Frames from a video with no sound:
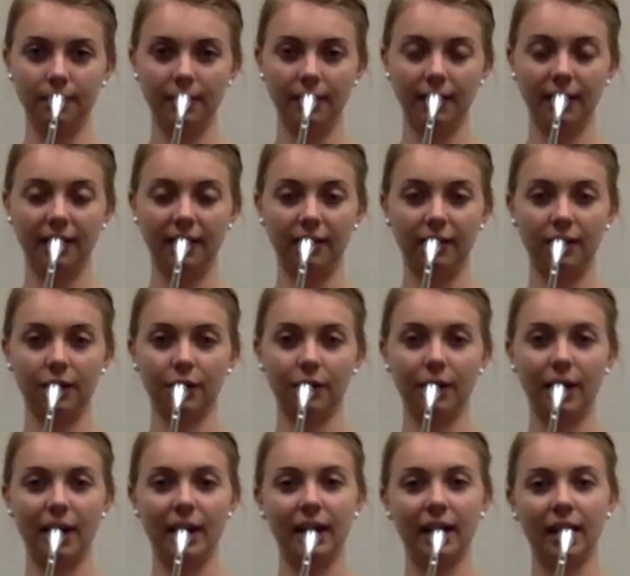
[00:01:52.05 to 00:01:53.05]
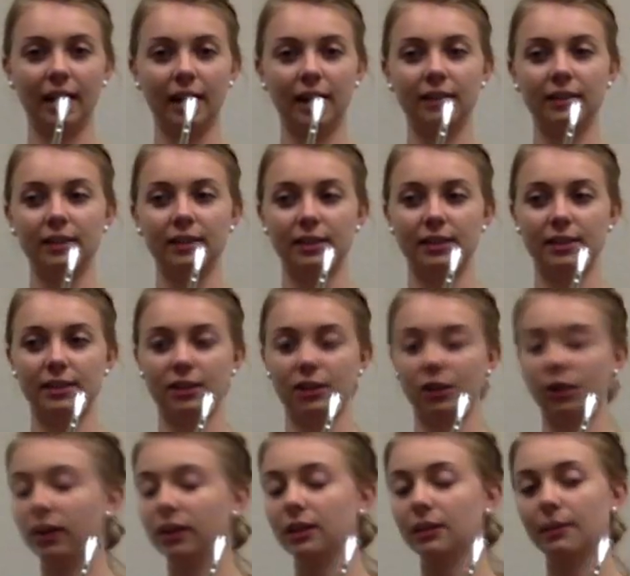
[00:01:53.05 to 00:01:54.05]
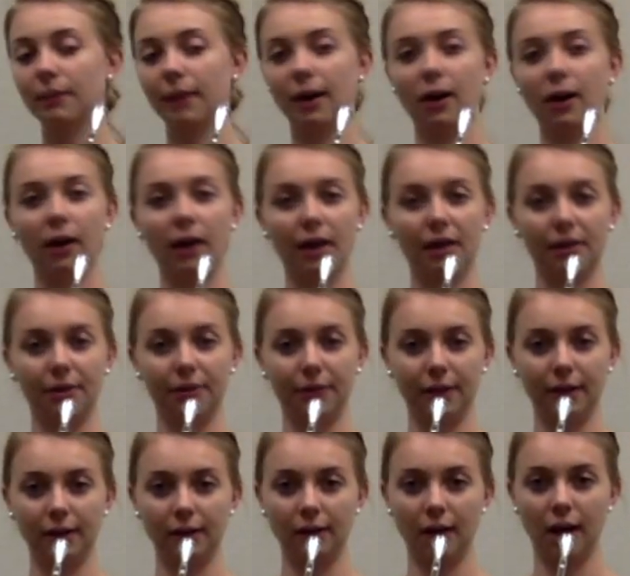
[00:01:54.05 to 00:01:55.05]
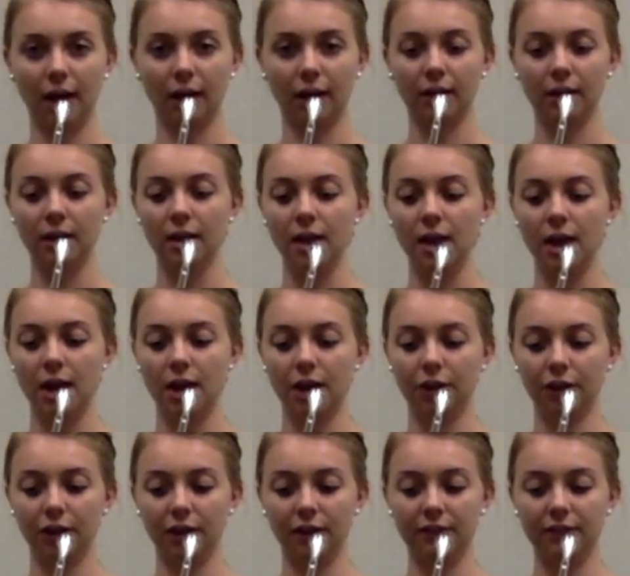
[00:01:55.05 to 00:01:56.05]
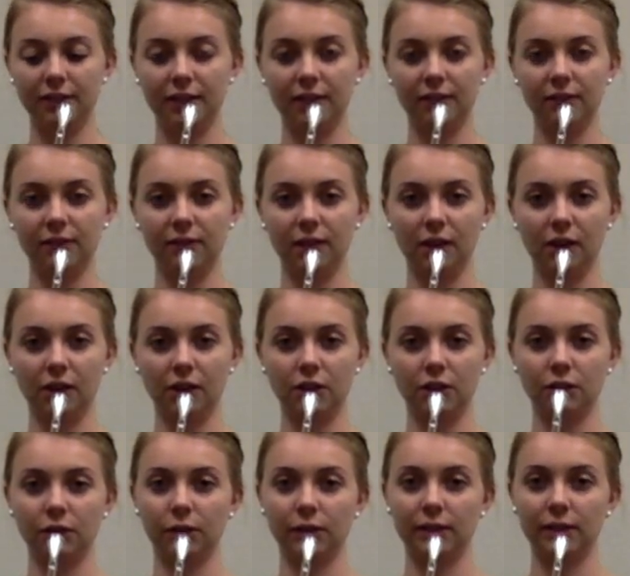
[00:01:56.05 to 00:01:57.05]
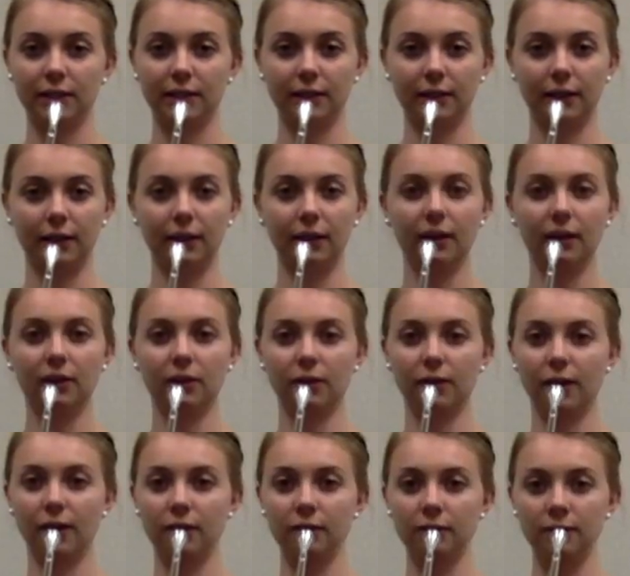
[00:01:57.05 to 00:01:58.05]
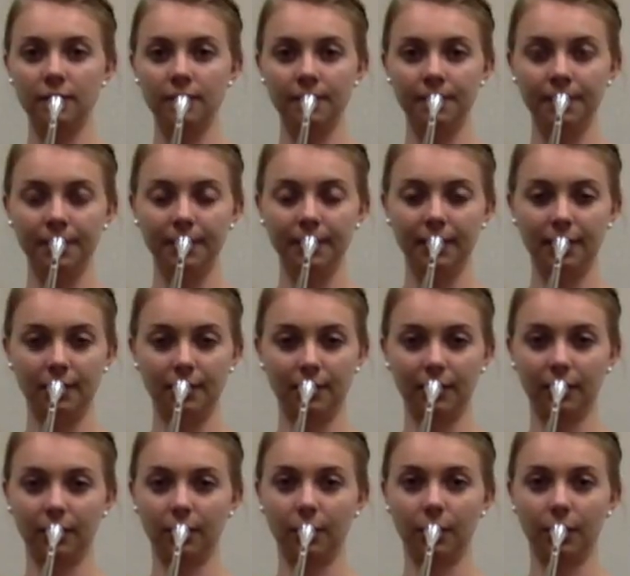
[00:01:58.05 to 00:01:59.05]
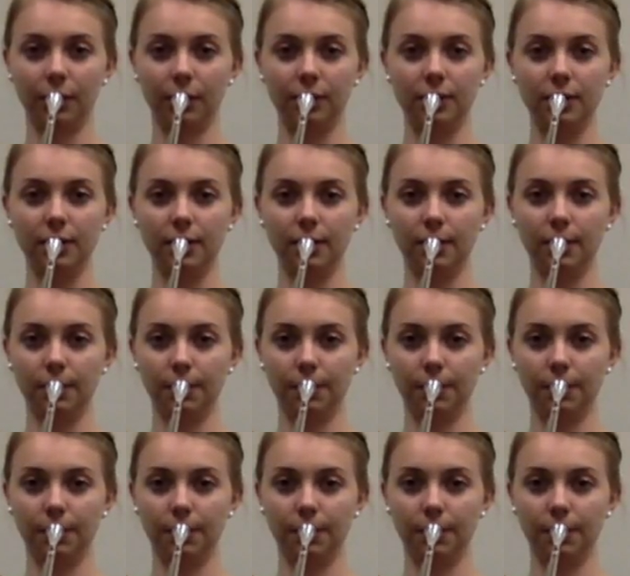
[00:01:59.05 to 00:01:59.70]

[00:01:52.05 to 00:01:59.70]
and then your right hand is still in the bell at 3 o'clock, and your left hand fingers are resting lightly on the valves, and you bring the horn to you.